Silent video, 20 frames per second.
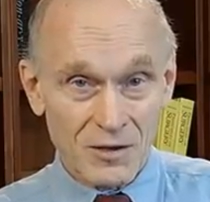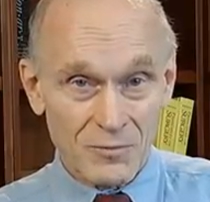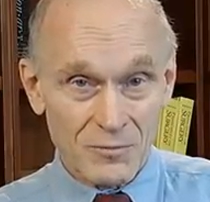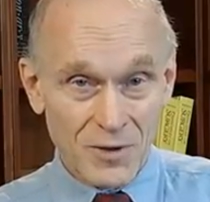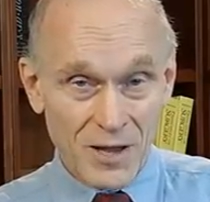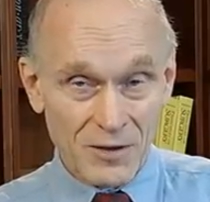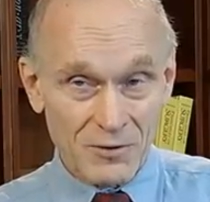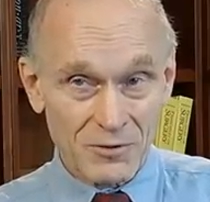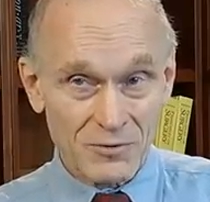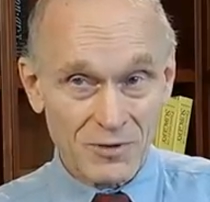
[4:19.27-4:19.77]

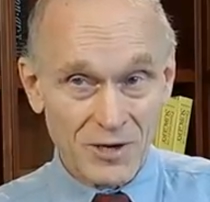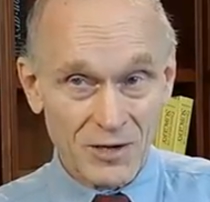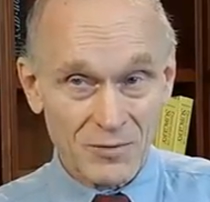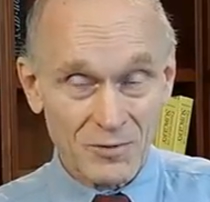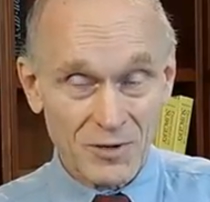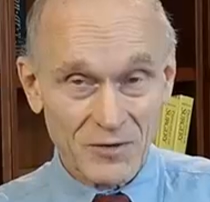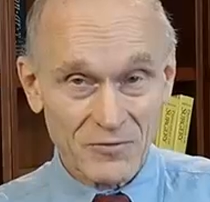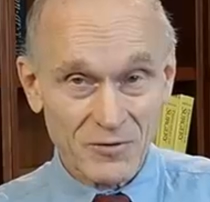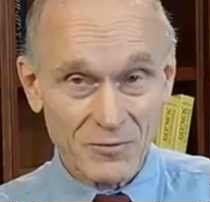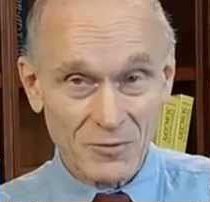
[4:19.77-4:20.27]
Pancreas
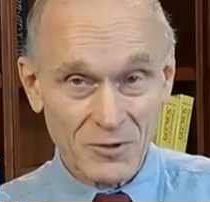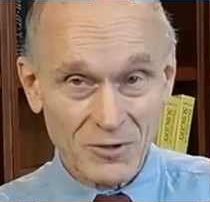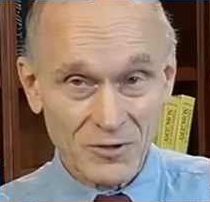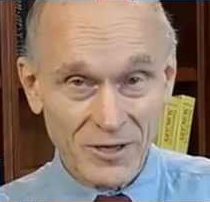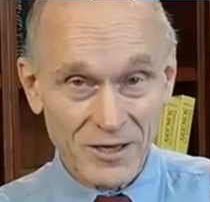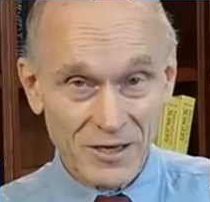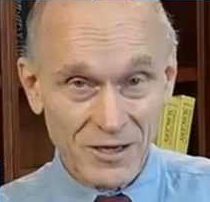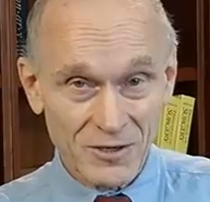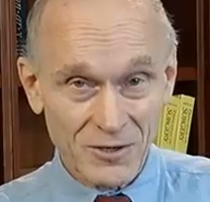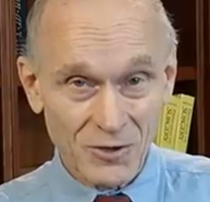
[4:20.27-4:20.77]
transplants from
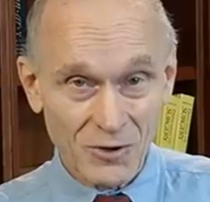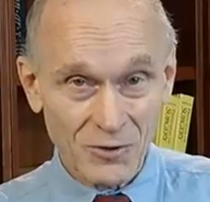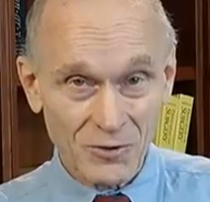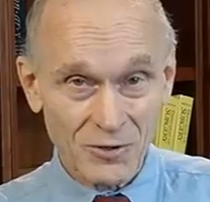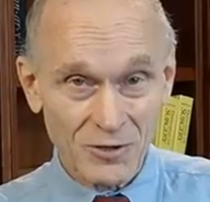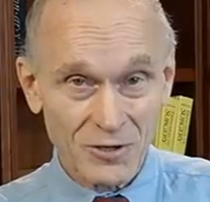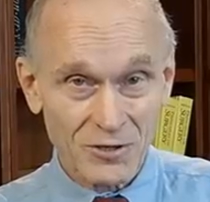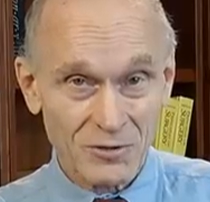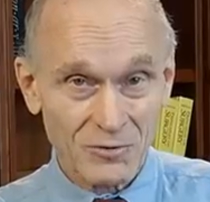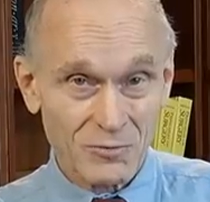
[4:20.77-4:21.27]
related
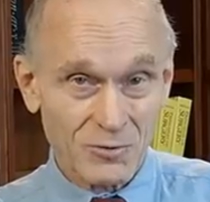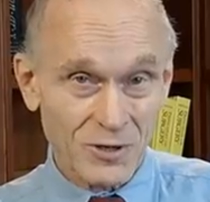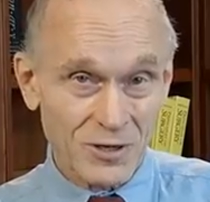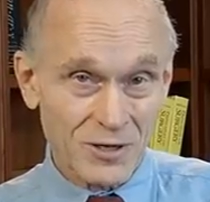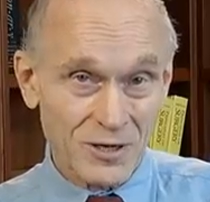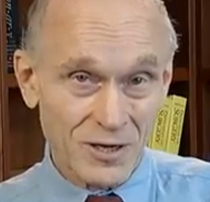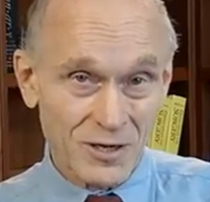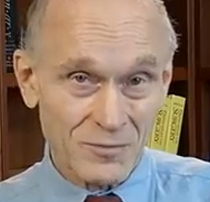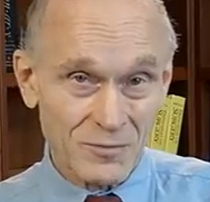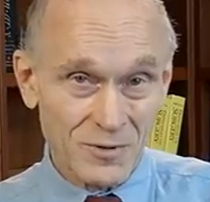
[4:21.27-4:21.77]
donors we
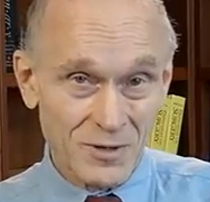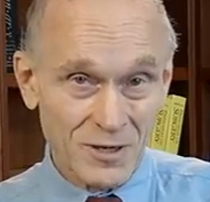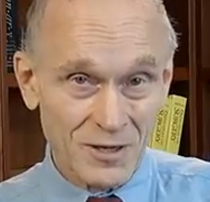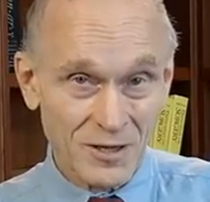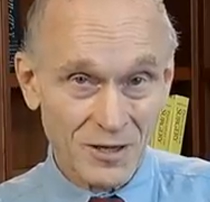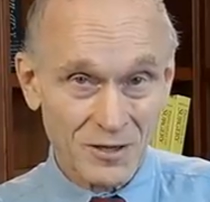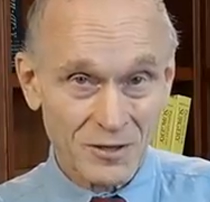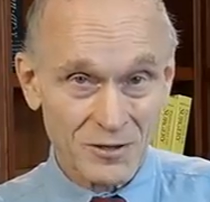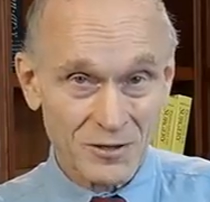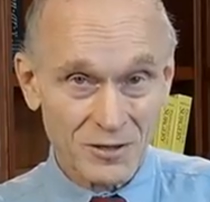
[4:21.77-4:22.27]
did
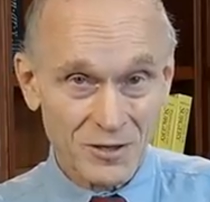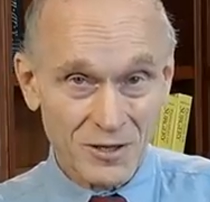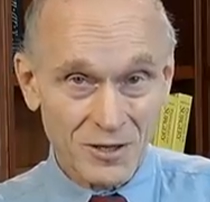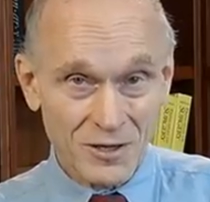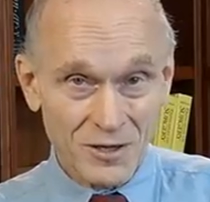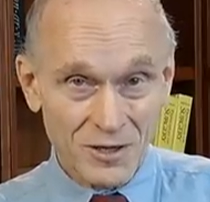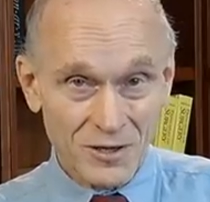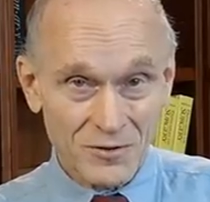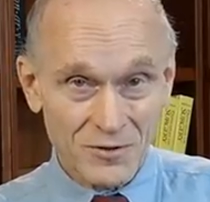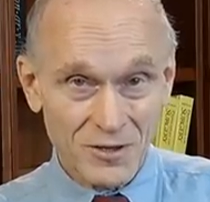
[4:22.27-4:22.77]
because
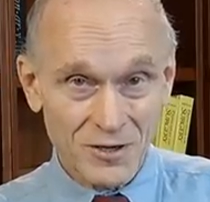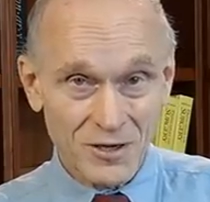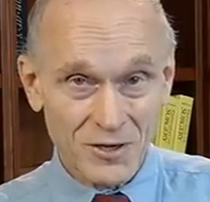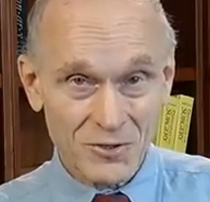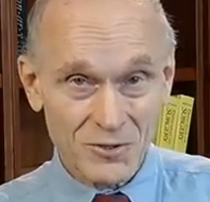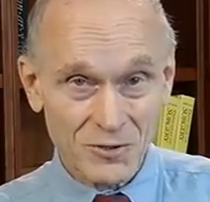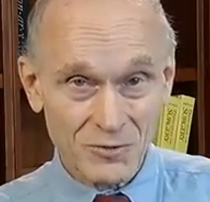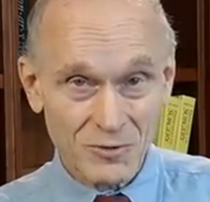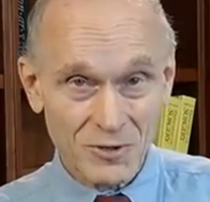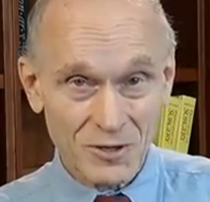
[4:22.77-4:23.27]
the
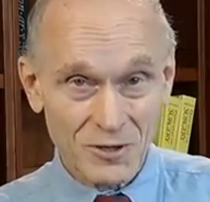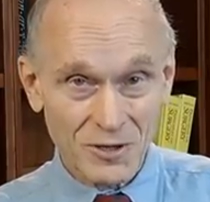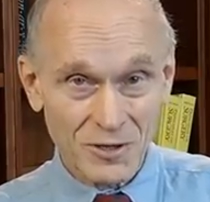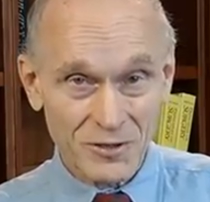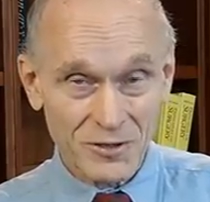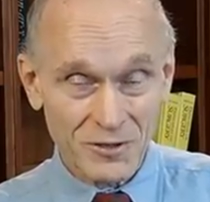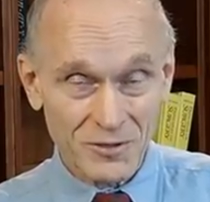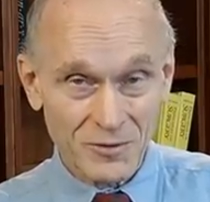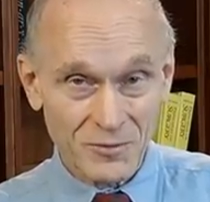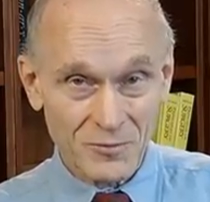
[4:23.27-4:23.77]
initial
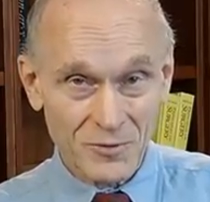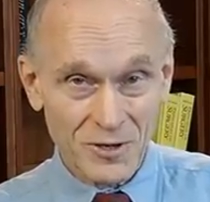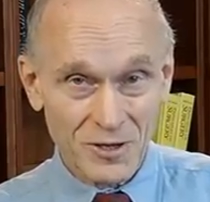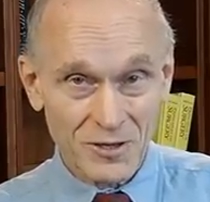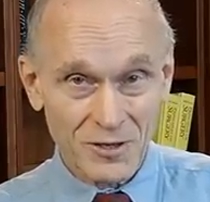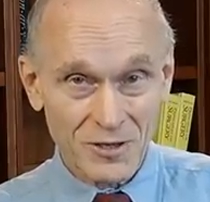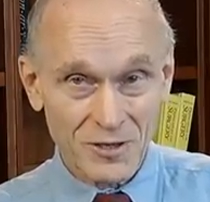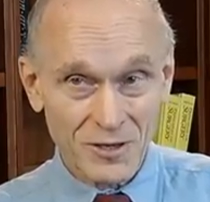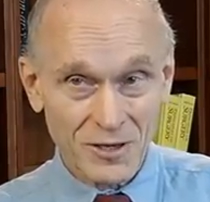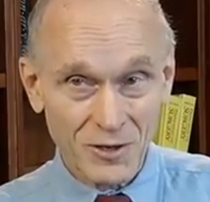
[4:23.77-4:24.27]
results in the
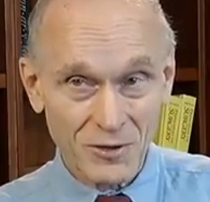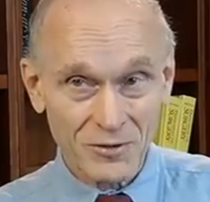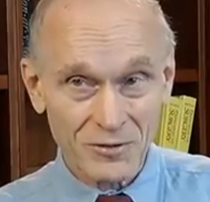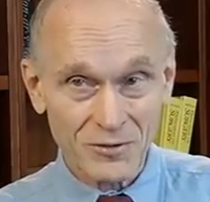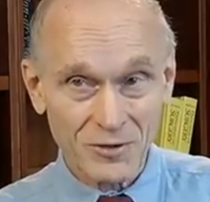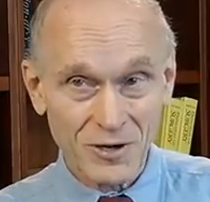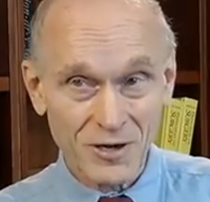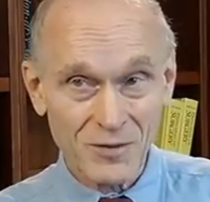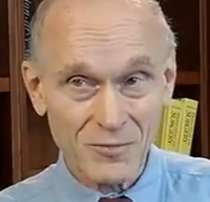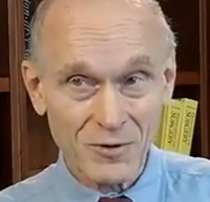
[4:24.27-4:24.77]

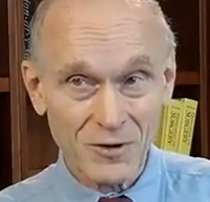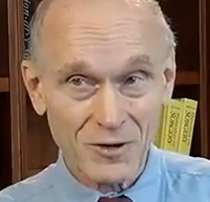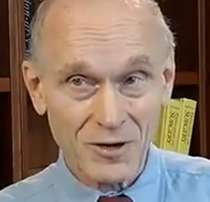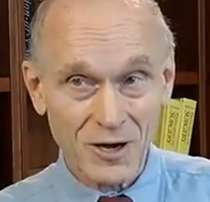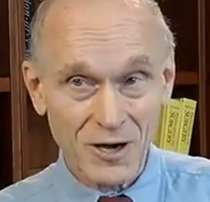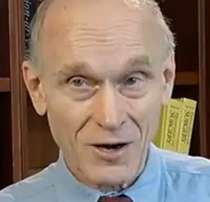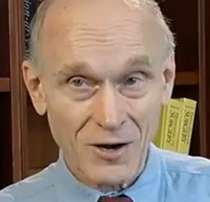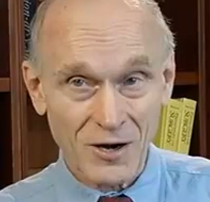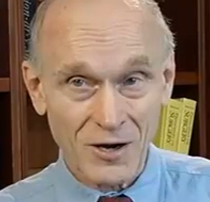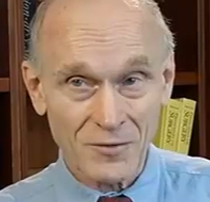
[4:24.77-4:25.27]
pre-calcineurin inhibitor
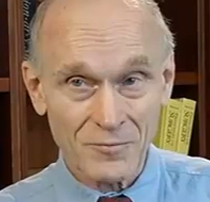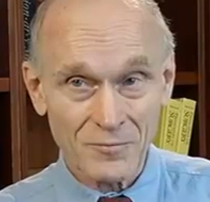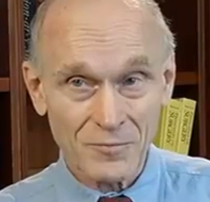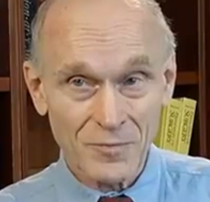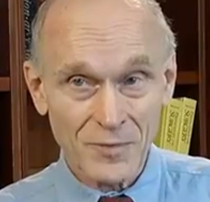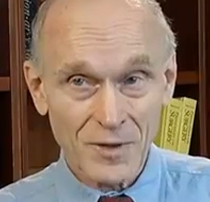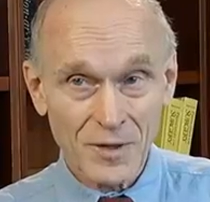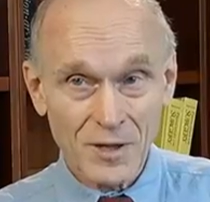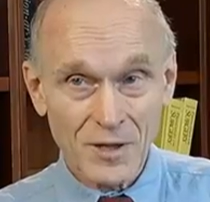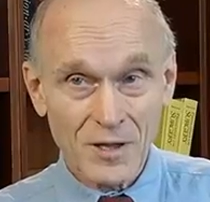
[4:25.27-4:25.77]
era
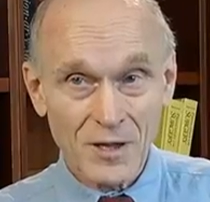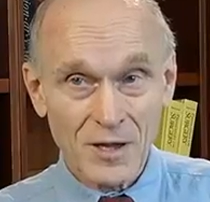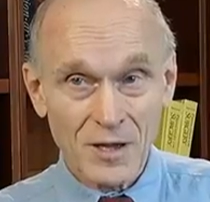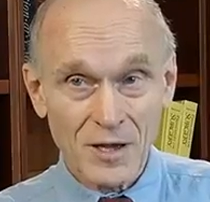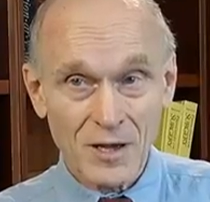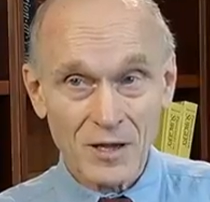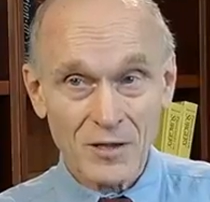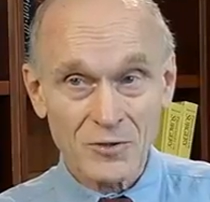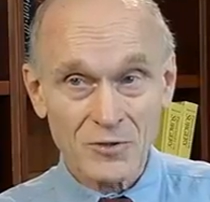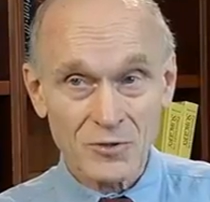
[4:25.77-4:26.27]

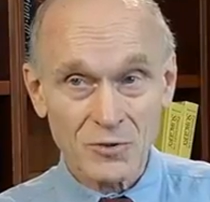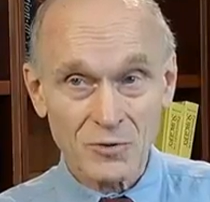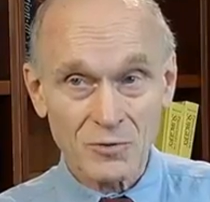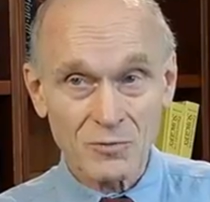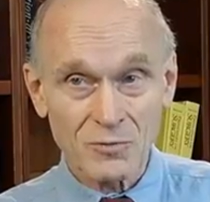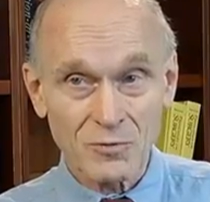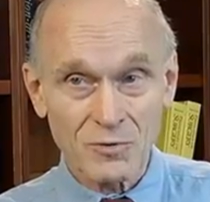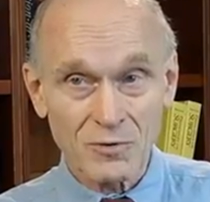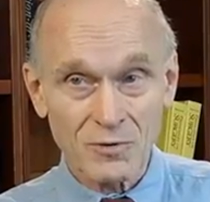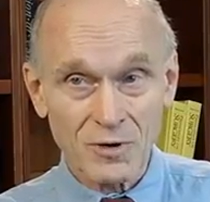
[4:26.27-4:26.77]
showed